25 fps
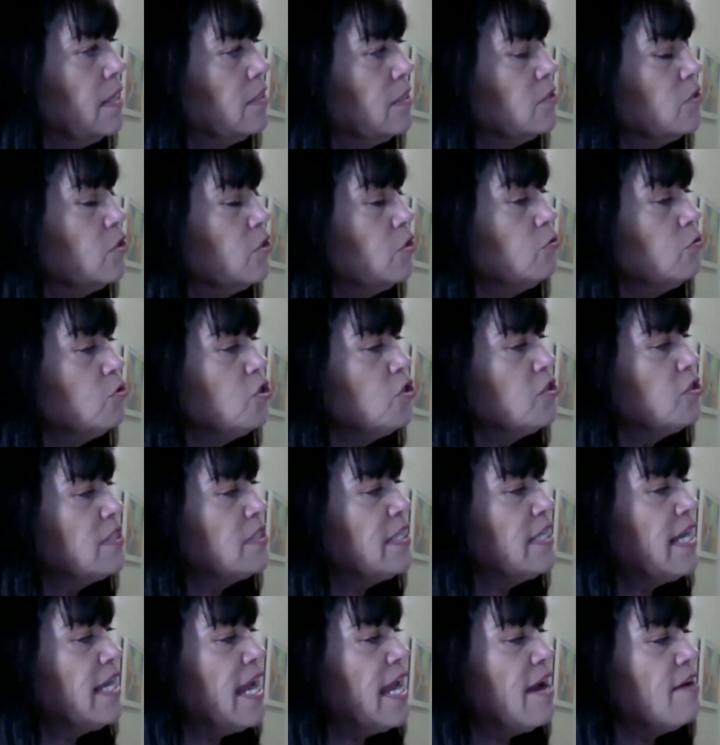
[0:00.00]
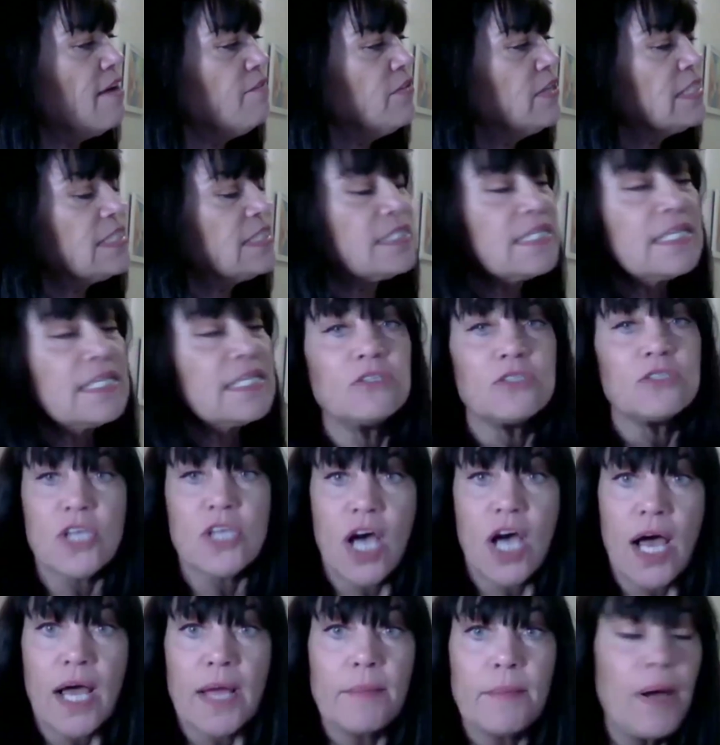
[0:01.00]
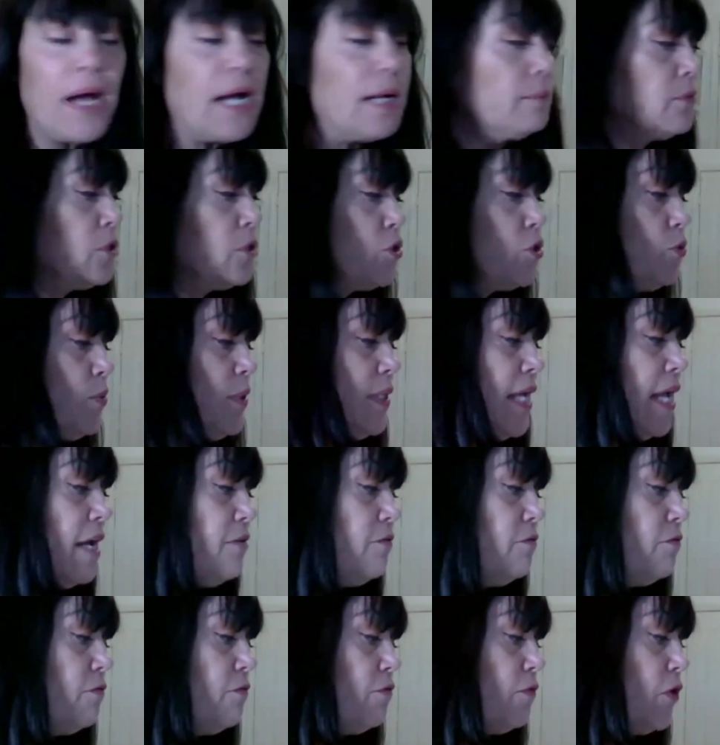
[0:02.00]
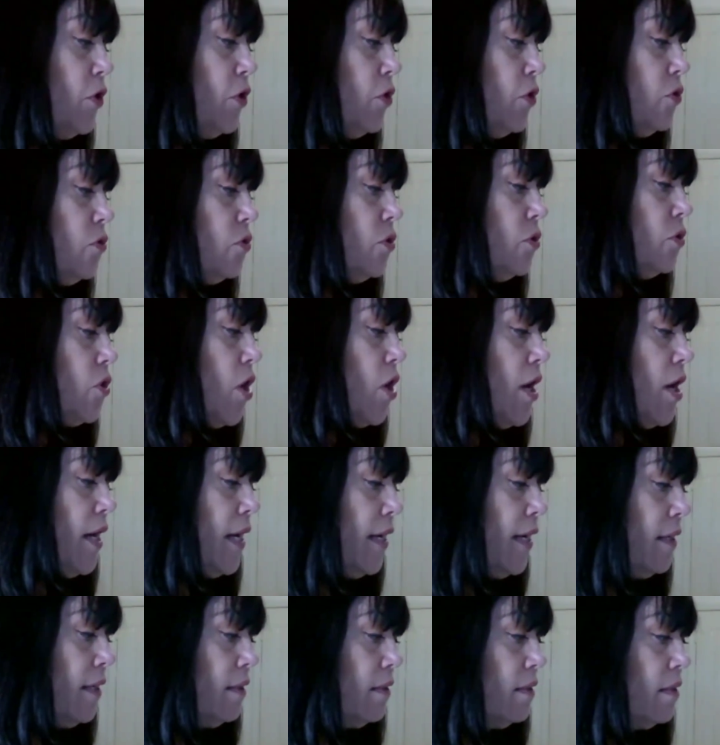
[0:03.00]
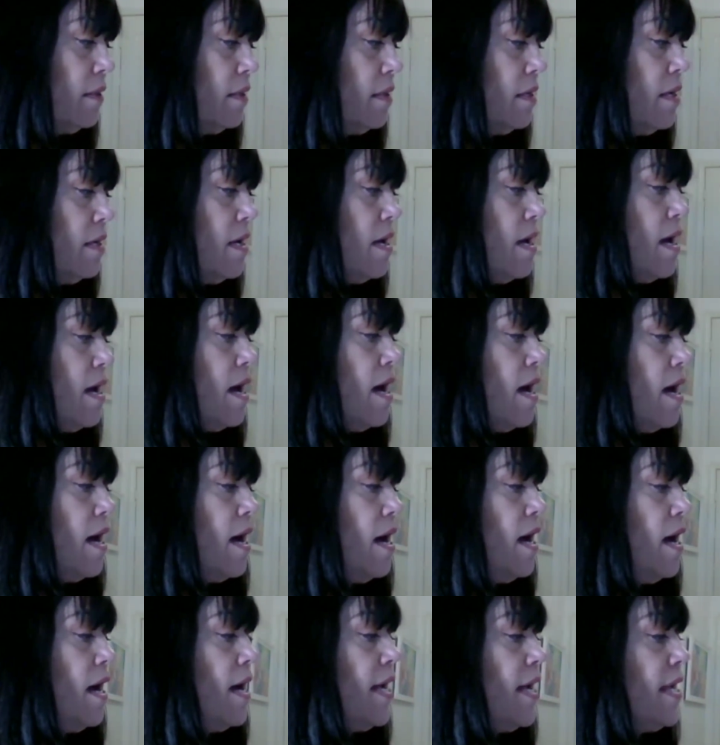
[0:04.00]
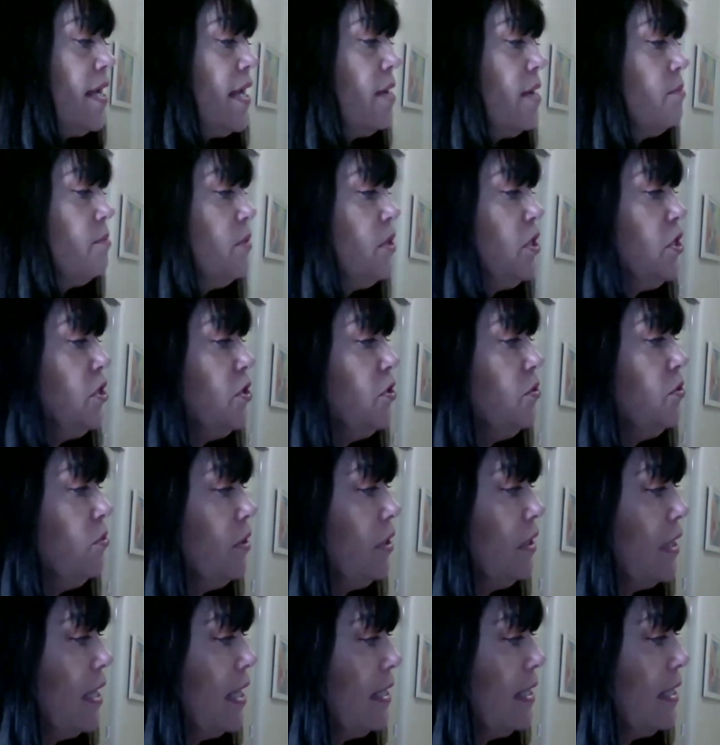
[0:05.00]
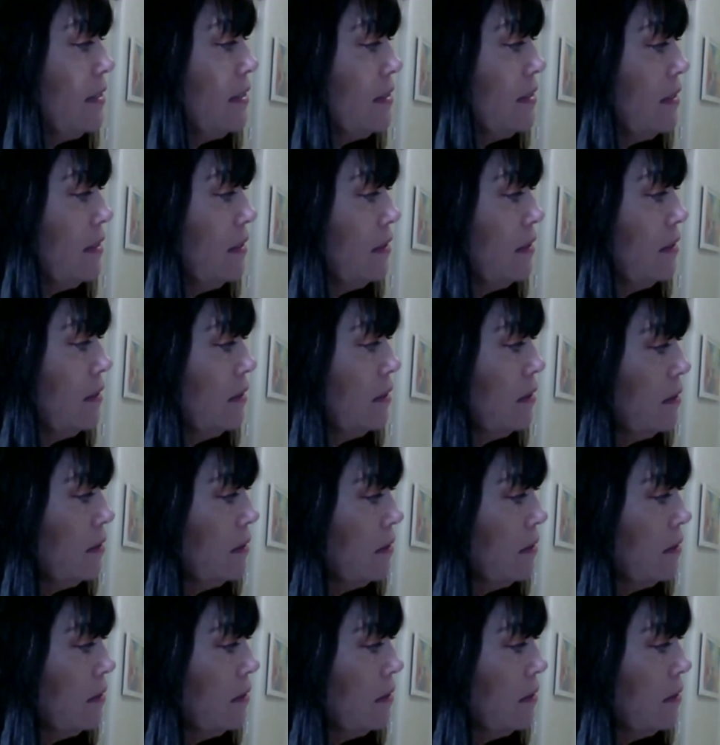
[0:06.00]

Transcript: So do you see every single time I'm doing a vertical line, I am utilizing,